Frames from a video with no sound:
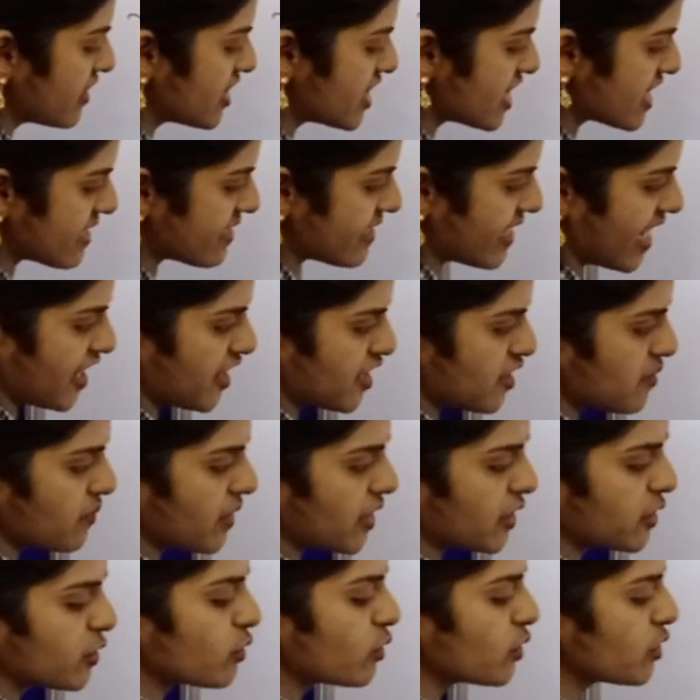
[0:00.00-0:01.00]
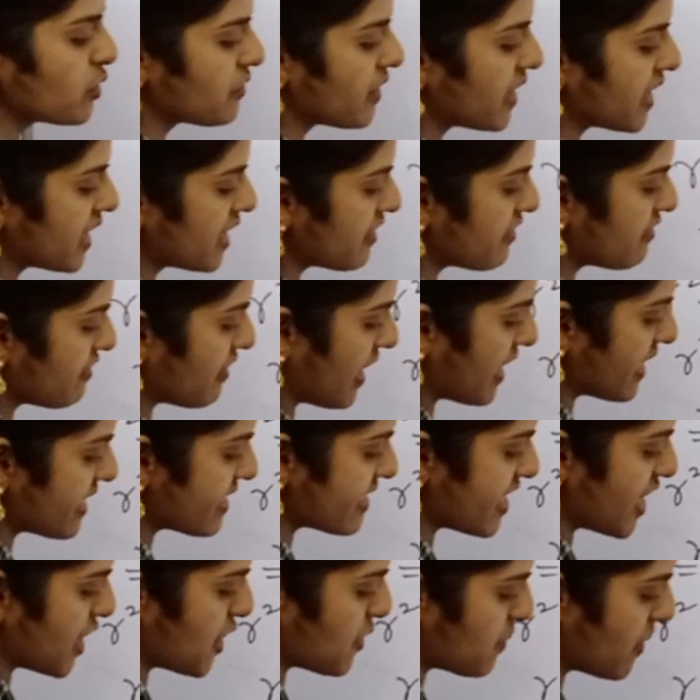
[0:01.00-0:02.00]
which is nothing but 225
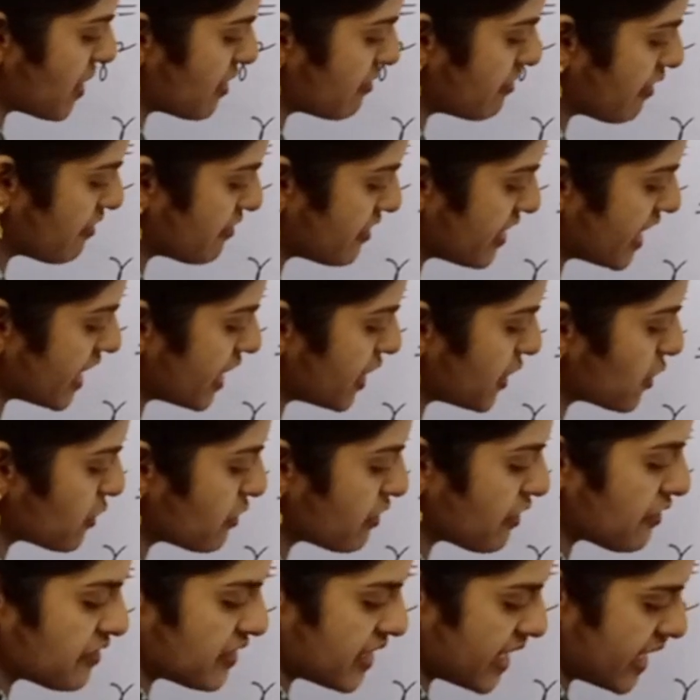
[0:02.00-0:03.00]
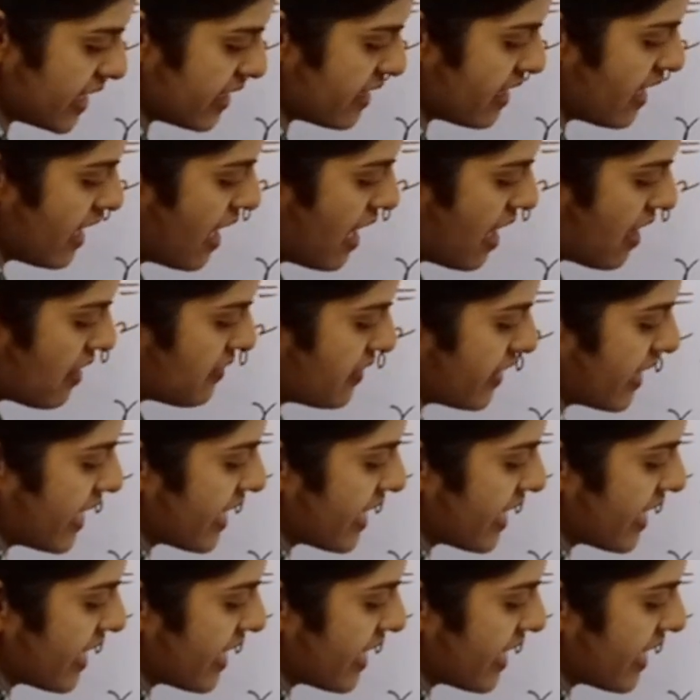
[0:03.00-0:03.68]
is nothing but 15 into 15. We